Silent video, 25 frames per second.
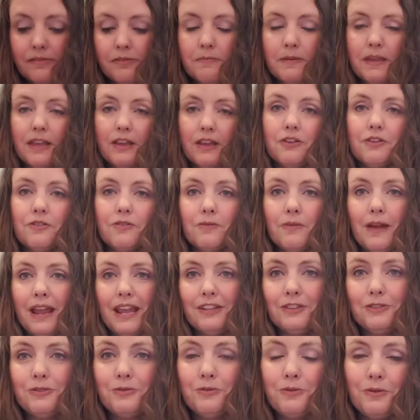this would be a
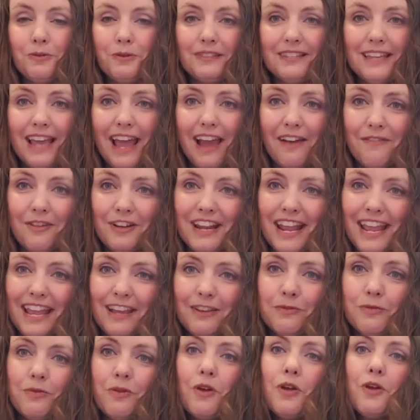great tool to have on
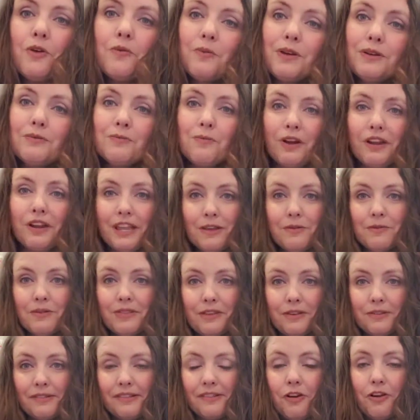hand when working
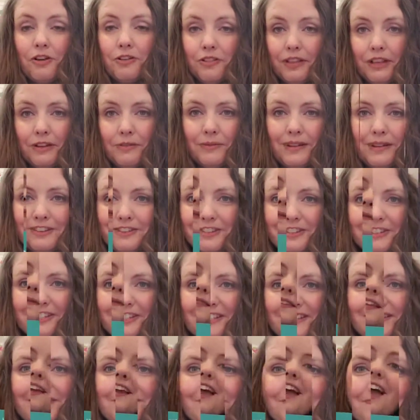with those early
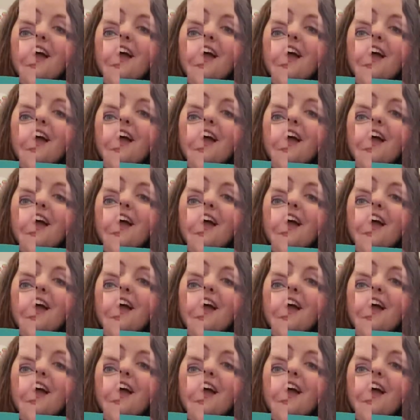readers.